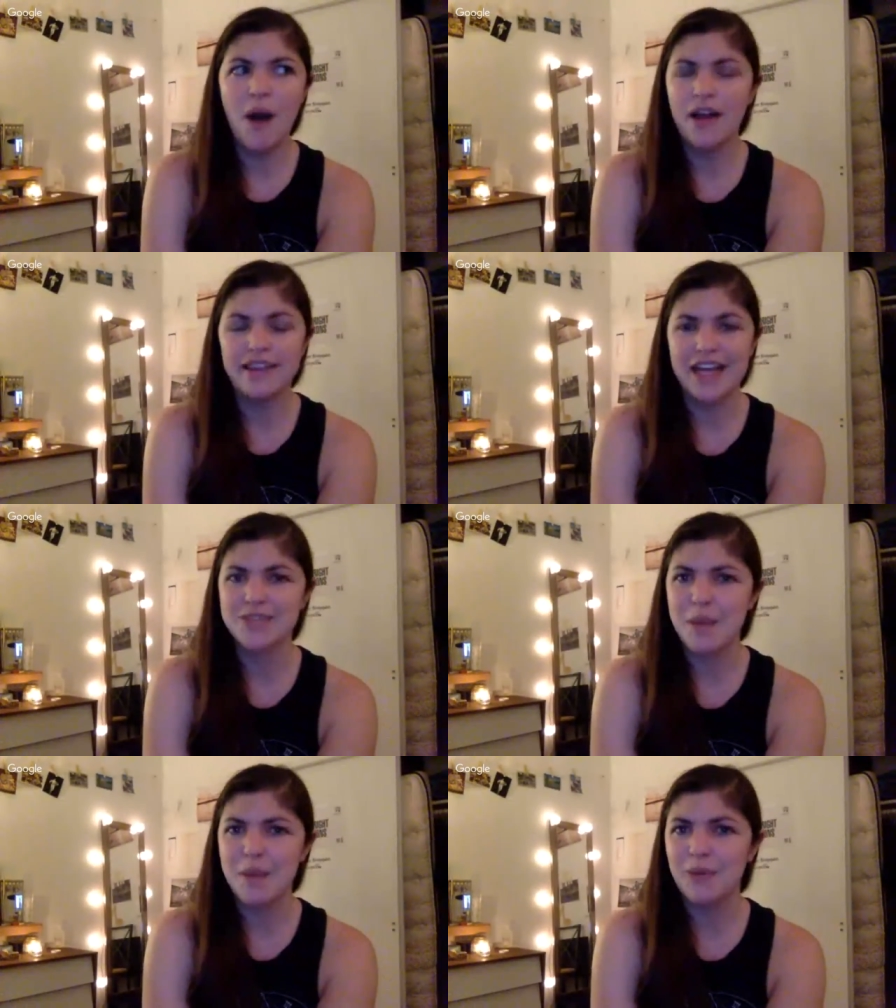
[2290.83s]
all
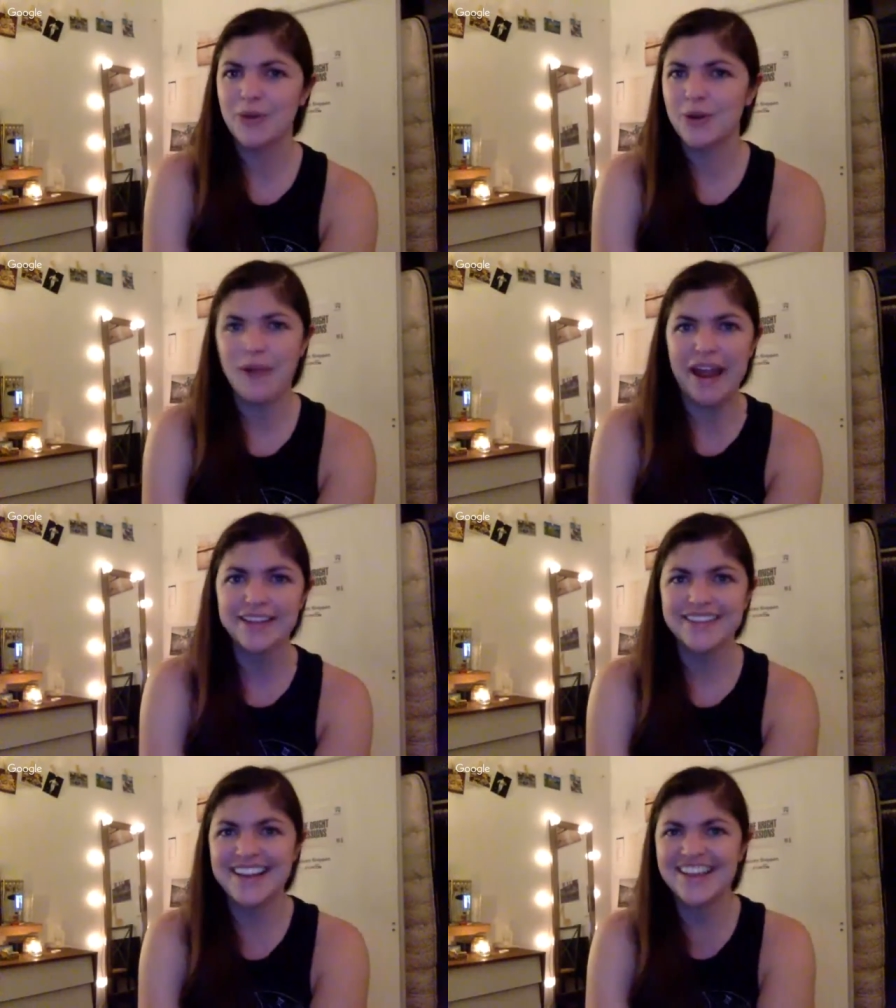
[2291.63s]
podcast people are
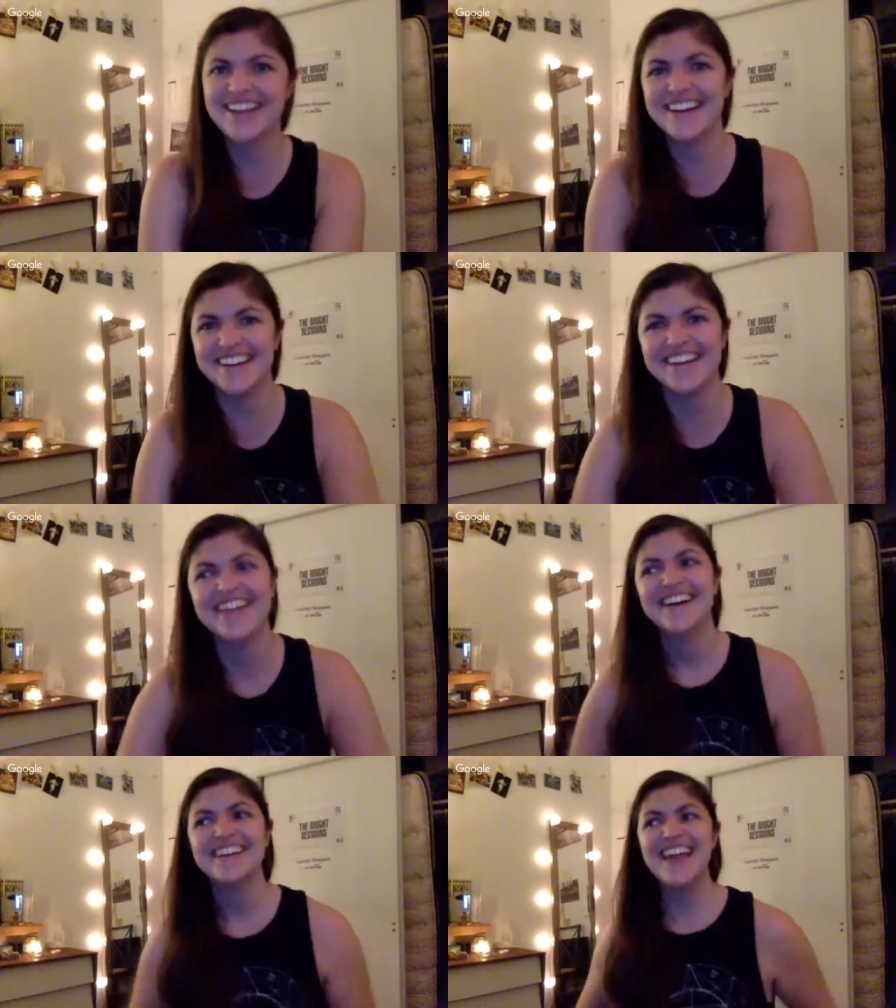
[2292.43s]
great,
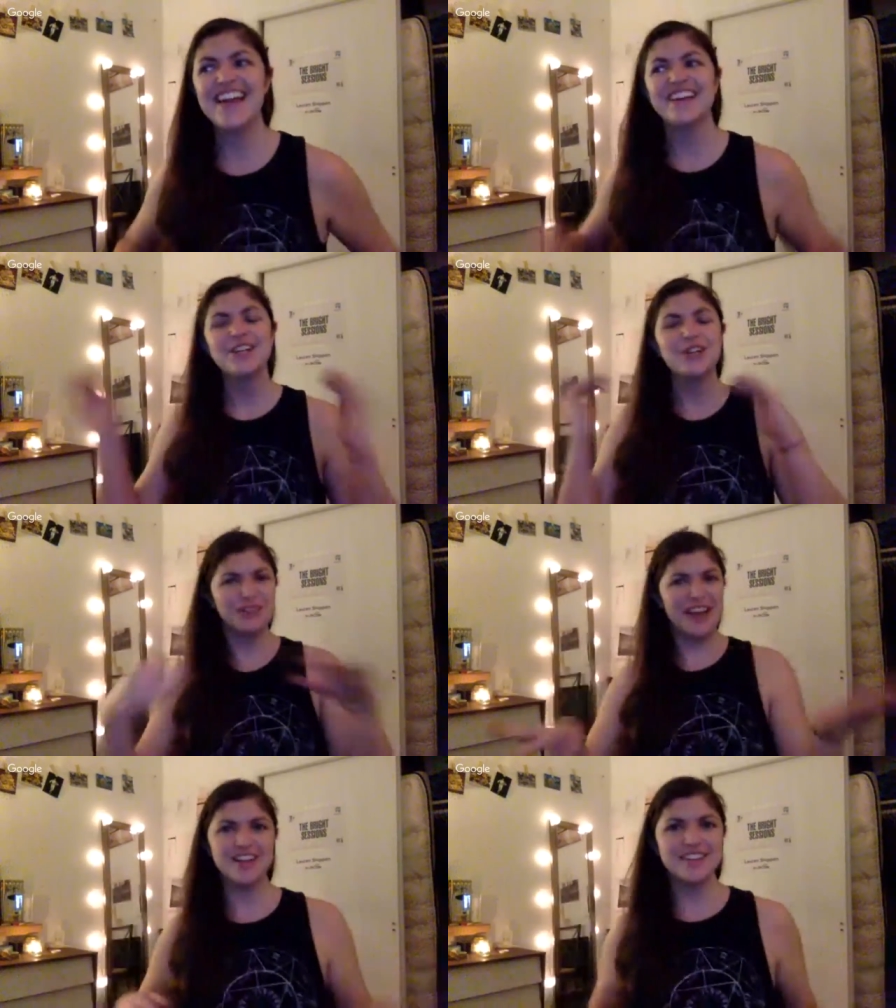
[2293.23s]
like
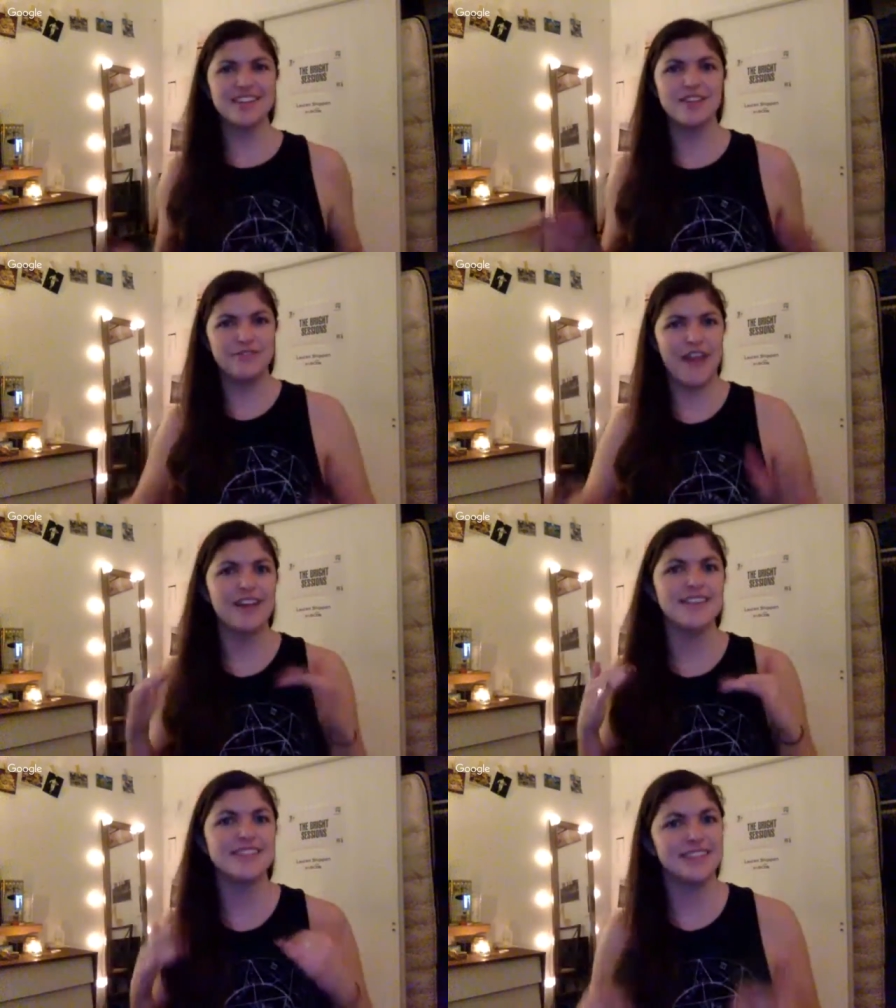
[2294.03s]
creators
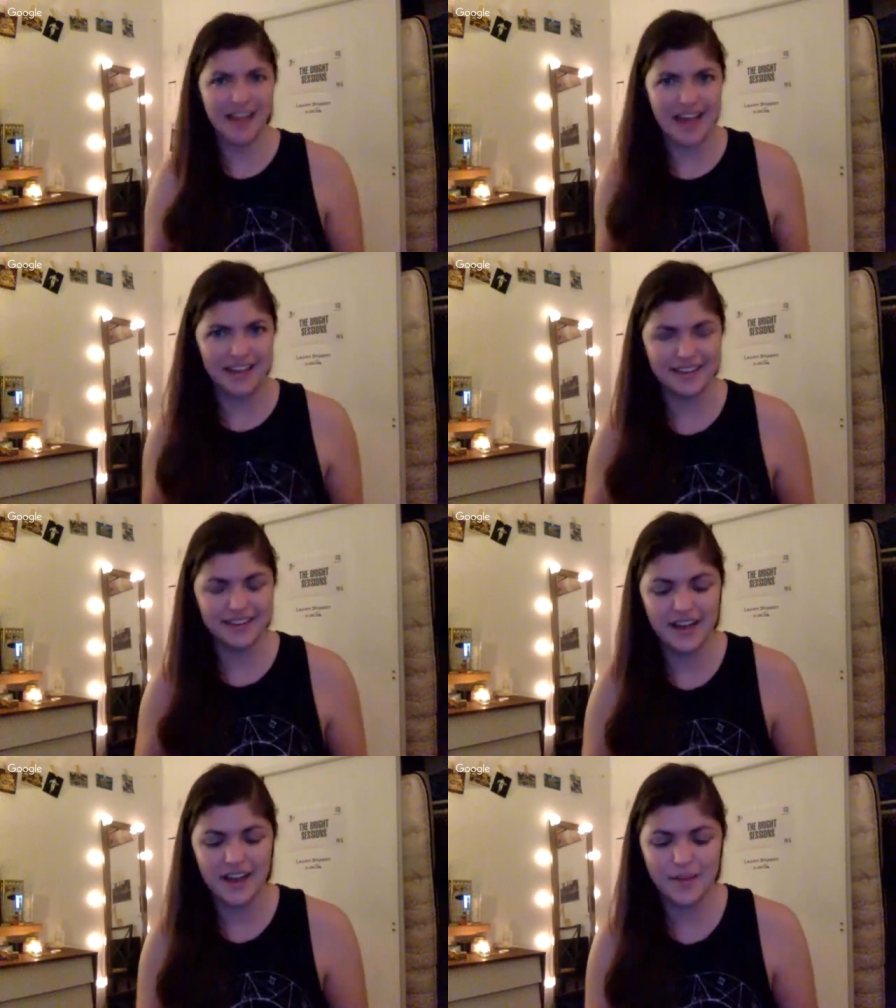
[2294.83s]
and fans
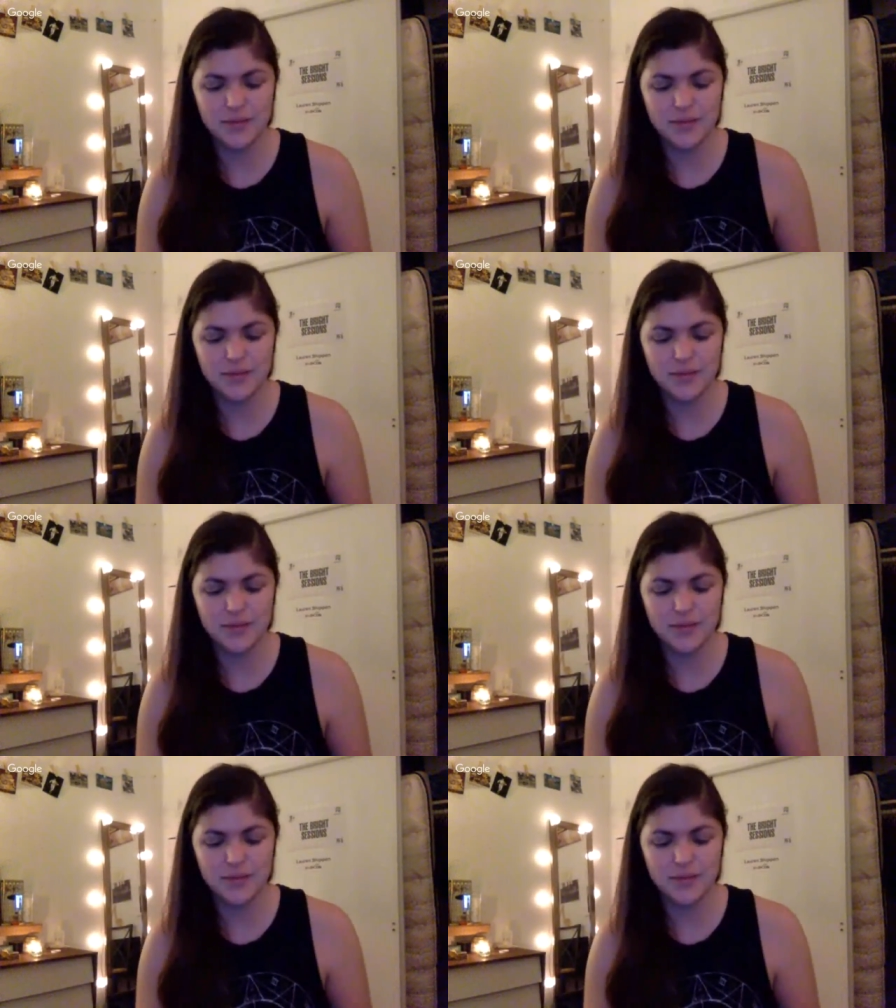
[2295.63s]
alike.